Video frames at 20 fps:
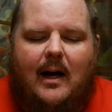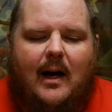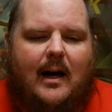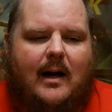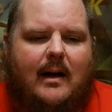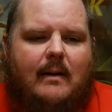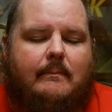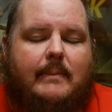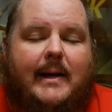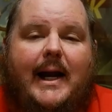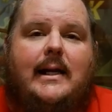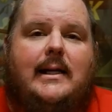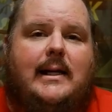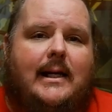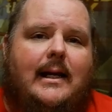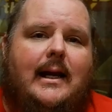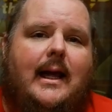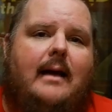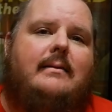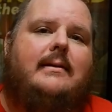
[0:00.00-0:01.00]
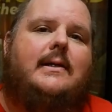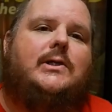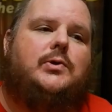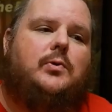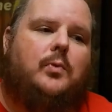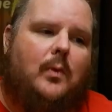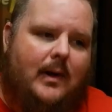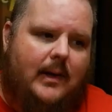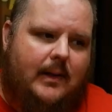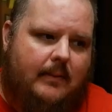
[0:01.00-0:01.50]
But I did like this
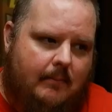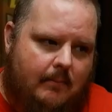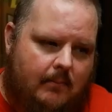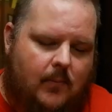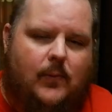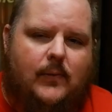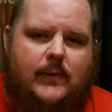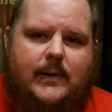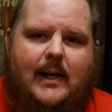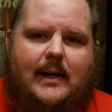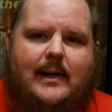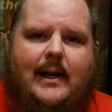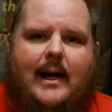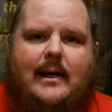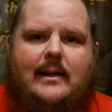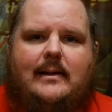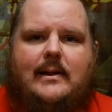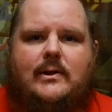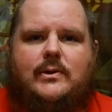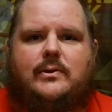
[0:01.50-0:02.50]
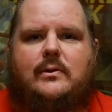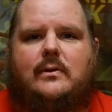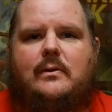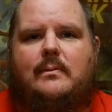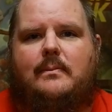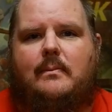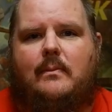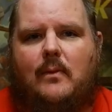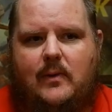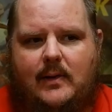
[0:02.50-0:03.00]
one more than I liked The
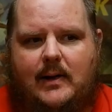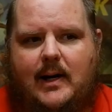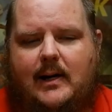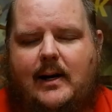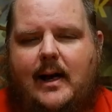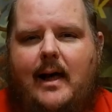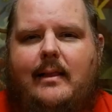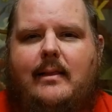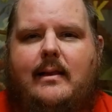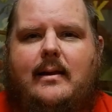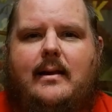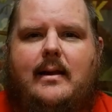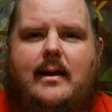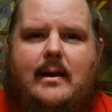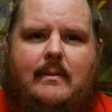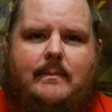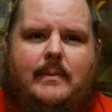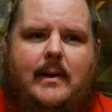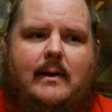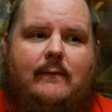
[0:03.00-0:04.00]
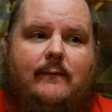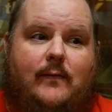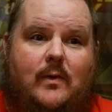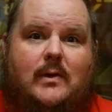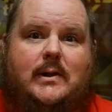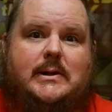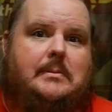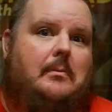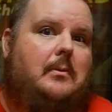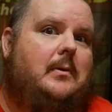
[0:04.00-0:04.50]
Troop, more than I liked The Deep, and of
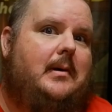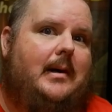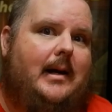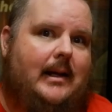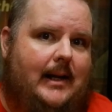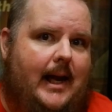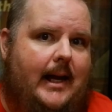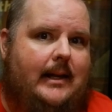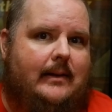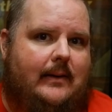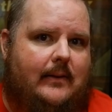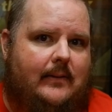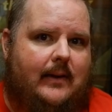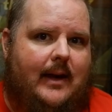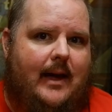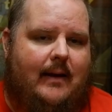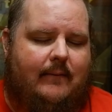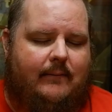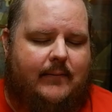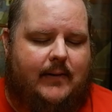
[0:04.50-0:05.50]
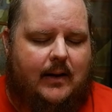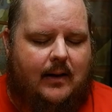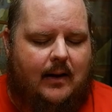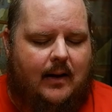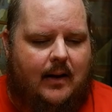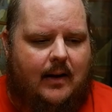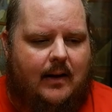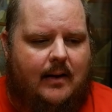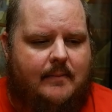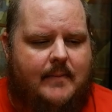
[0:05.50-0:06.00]
course more than I like Little Heaven.
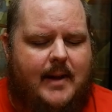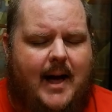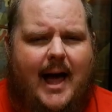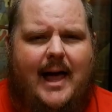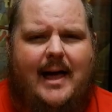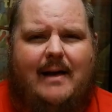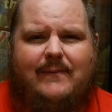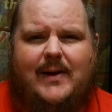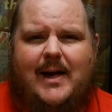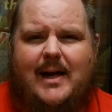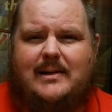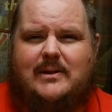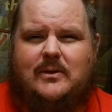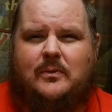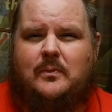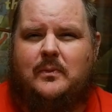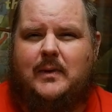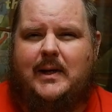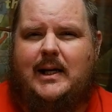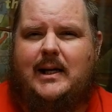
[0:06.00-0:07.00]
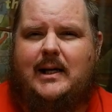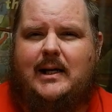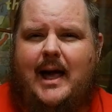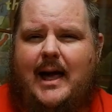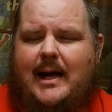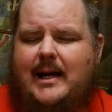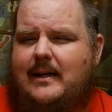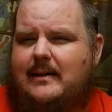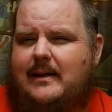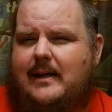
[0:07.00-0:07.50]
I have yet to read
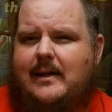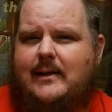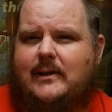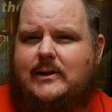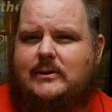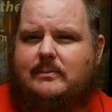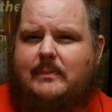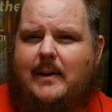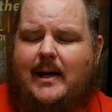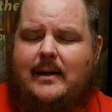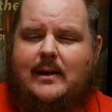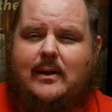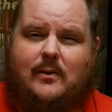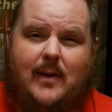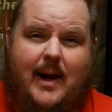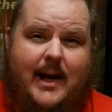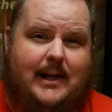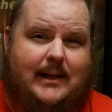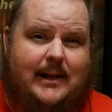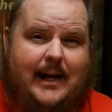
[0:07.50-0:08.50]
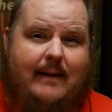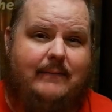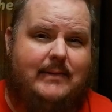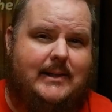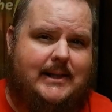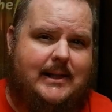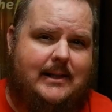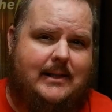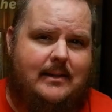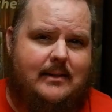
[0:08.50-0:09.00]
anything else by the Craig
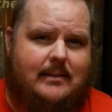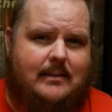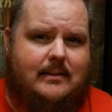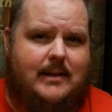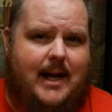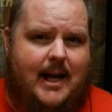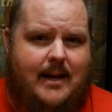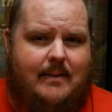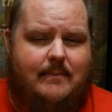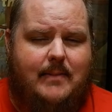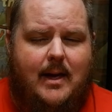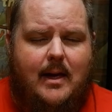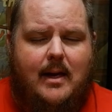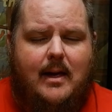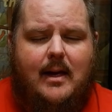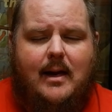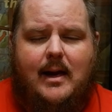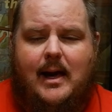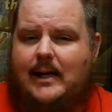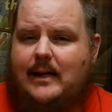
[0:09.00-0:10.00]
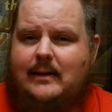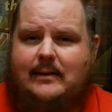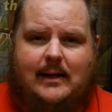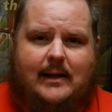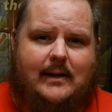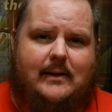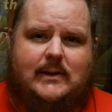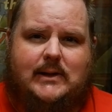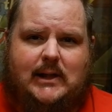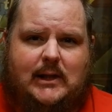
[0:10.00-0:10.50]
Davidson name,
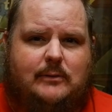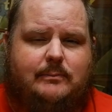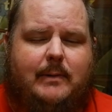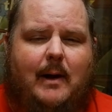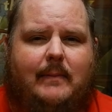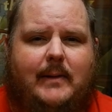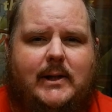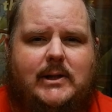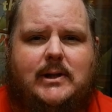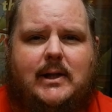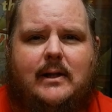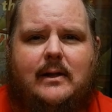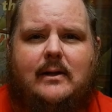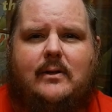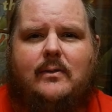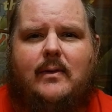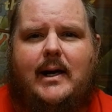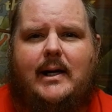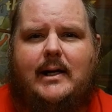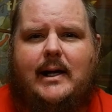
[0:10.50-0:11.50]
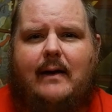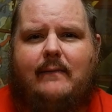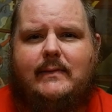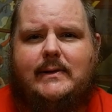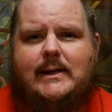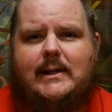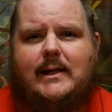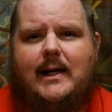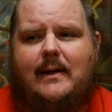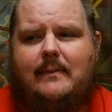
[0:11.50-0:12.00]
anything else he's published under the Craig
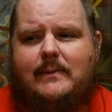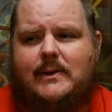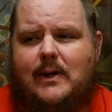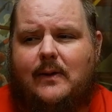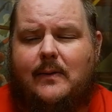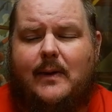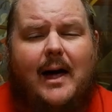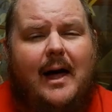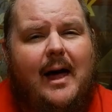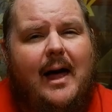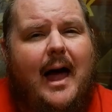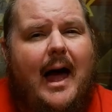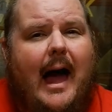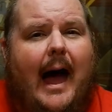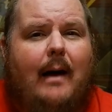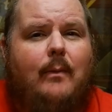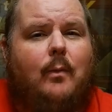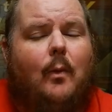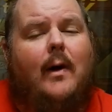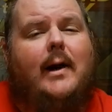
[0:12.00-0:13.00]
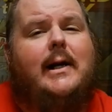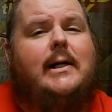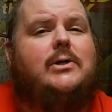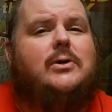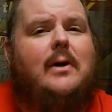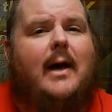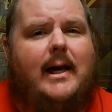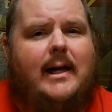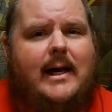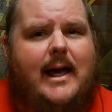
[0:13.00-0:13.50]
Davidson name, so I want to
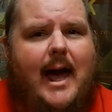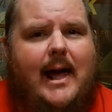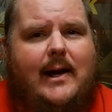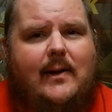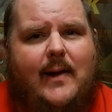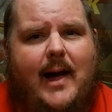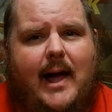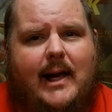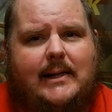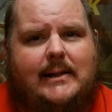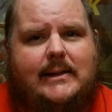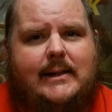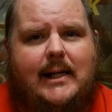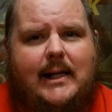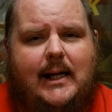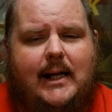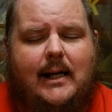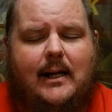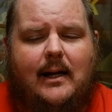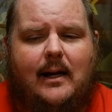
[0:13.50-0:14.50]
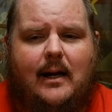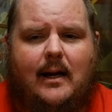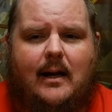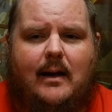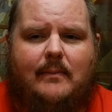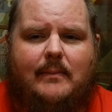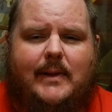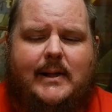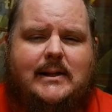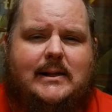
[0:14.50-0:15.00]
try Cataract City,
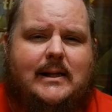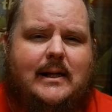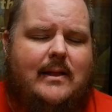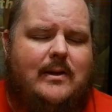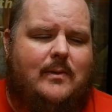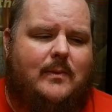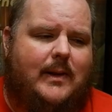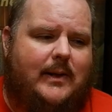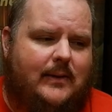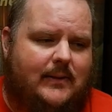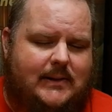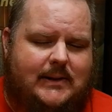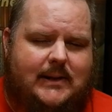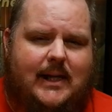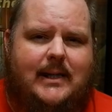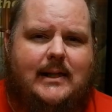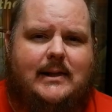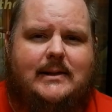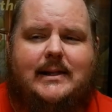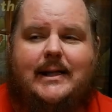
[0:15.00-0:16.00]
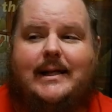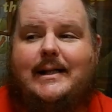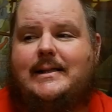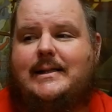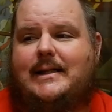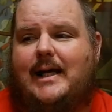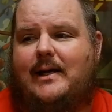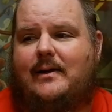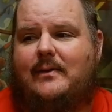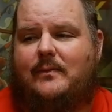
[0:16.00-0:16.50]
but it's another one of those things, like I
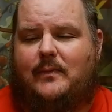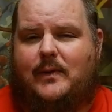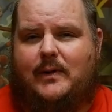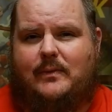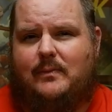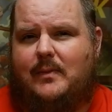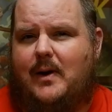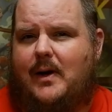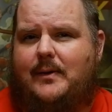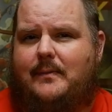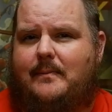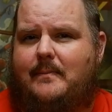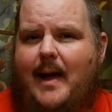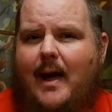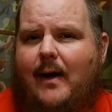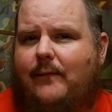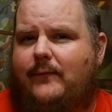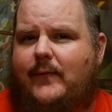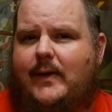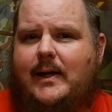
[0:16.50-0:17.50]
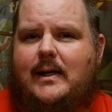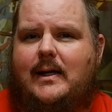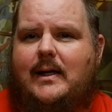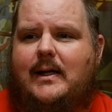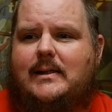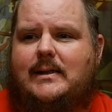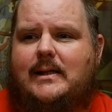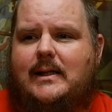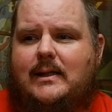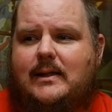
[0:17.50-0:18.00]
said, with Ronald Malfi,
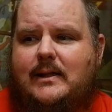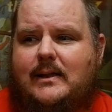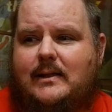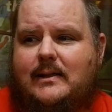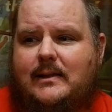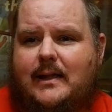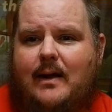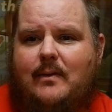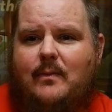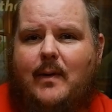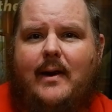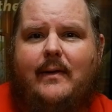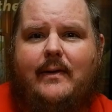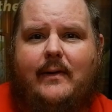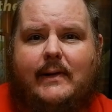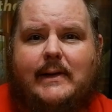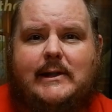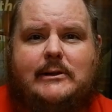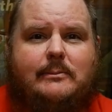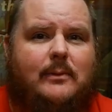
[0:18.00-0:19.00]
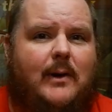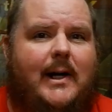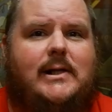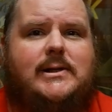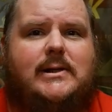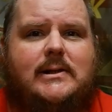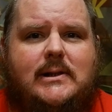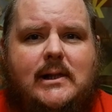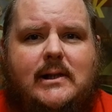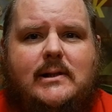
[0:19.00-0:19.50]
is they wear their
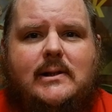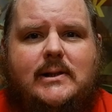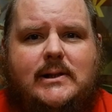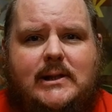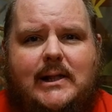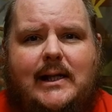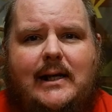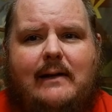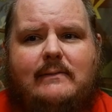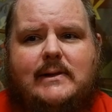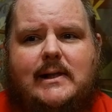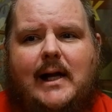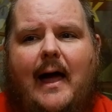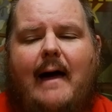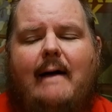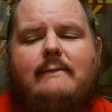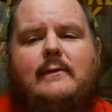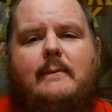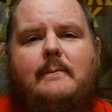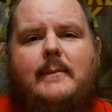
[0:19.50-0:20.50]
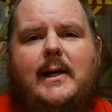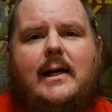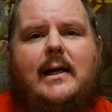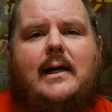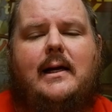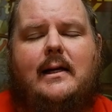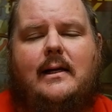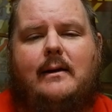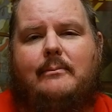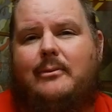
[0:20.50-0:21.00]
inspirations on their sleeves, and I have to
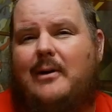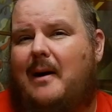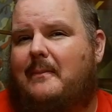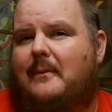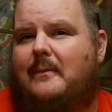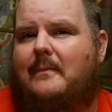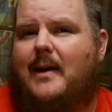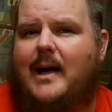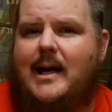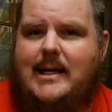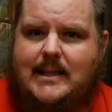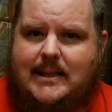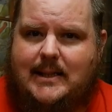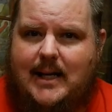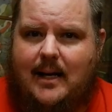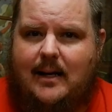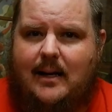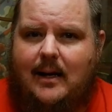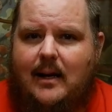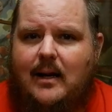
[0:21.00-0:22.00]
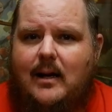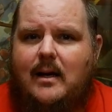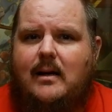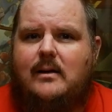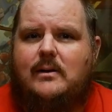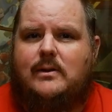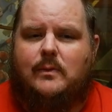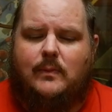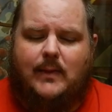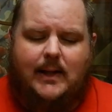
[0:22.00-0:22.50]
be in the proper mindset
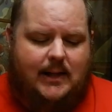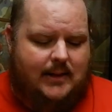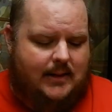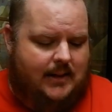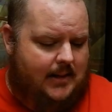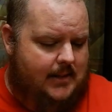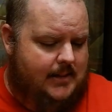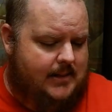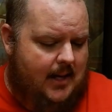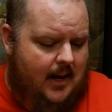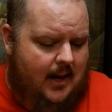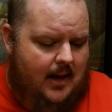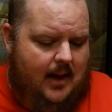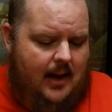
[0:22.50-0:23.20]
to read these.